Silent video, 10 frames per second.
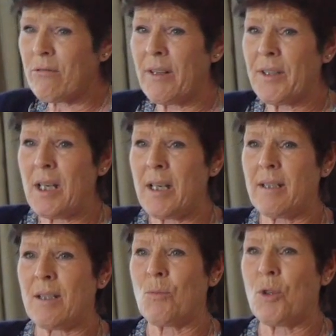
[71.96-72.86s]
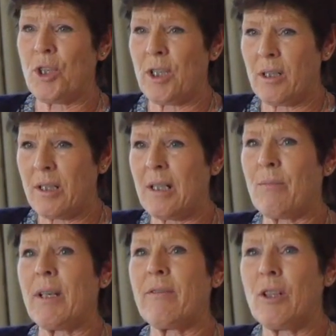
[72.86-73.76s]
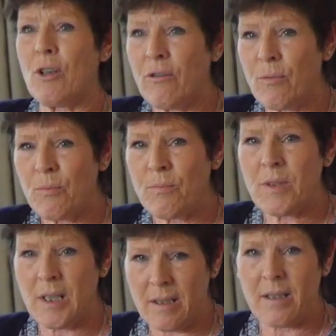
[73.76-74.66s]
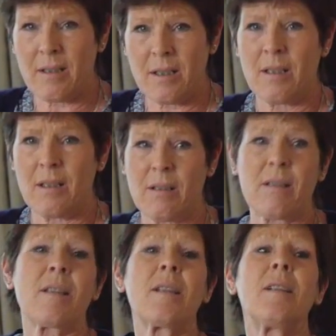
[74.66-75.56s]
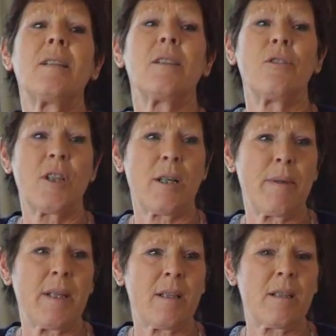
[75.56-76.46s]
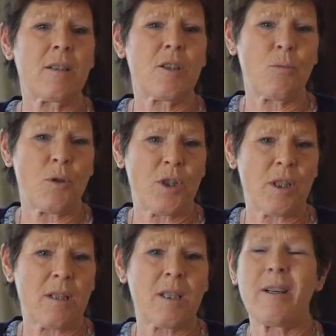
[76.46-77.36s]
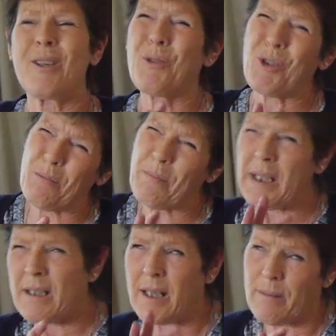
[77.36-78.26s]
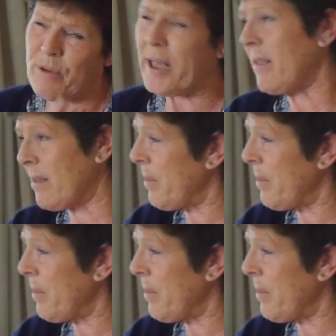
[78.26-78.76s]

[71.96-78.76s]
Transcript: run the guides in Wadhurst, and we have a lot of Ticehurst girls who come in to Wadhurst, so I also picked their brains a